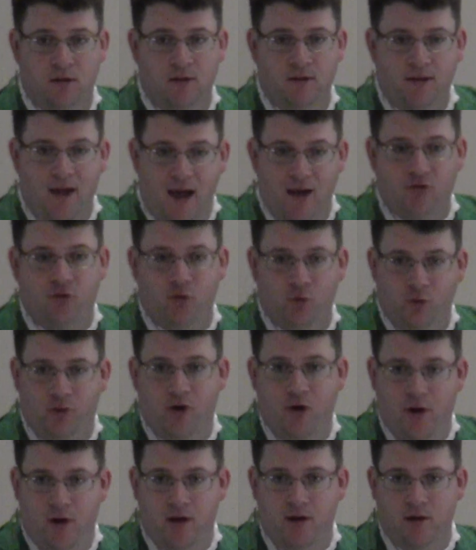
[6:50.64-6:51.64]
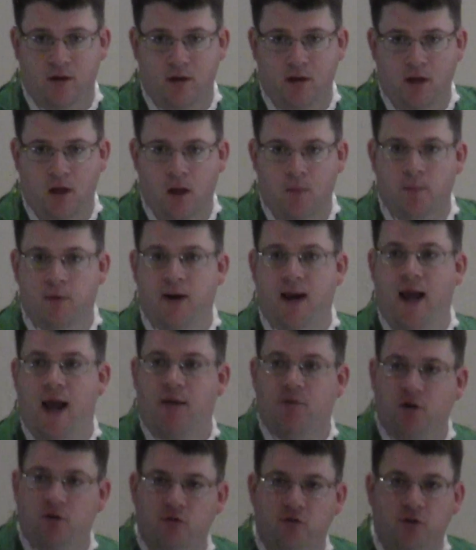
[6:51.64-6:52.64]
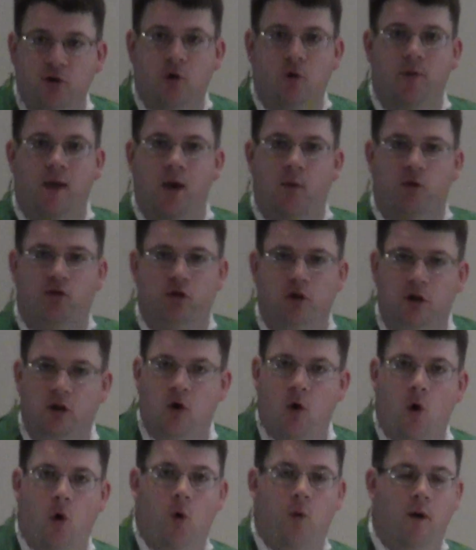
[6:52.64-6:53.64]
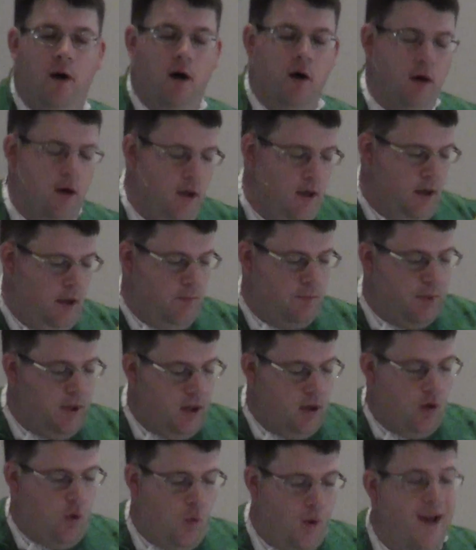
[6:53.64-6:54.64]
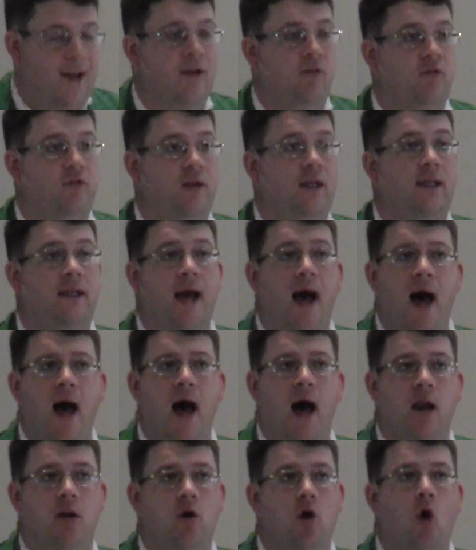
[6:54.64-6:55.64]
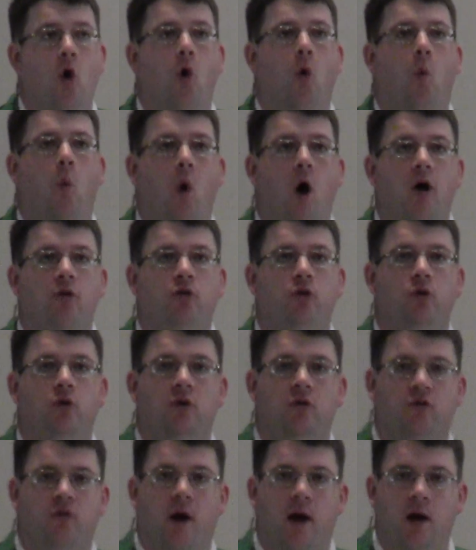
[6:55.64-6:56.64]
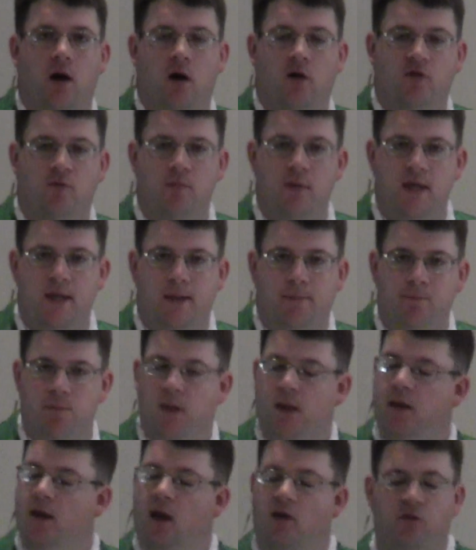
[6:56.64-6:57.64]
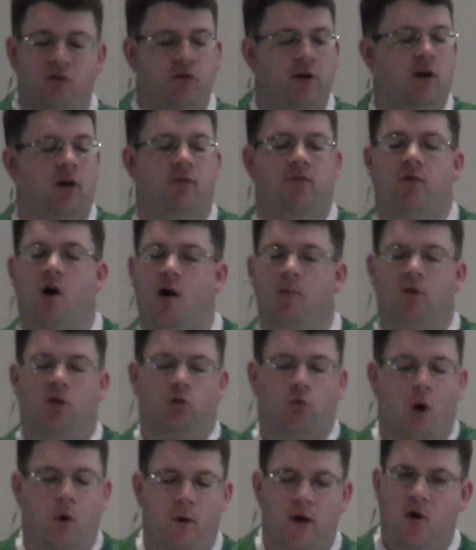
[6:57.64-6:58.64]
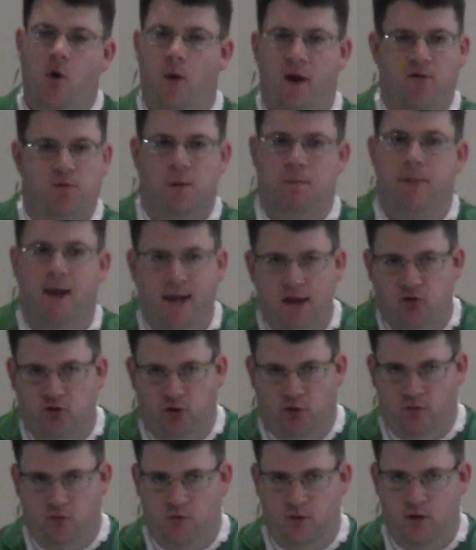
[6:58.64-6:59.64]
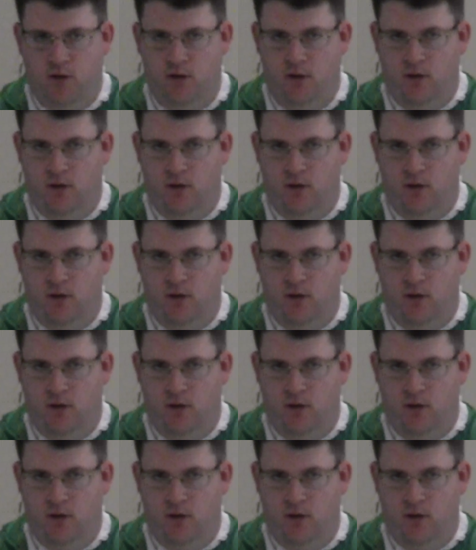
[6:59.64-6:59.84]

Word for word: Not too good. But every single day we should go there and pick away and say, God, what do you desire of me? And just like a farmer as well, we know we have to be patient.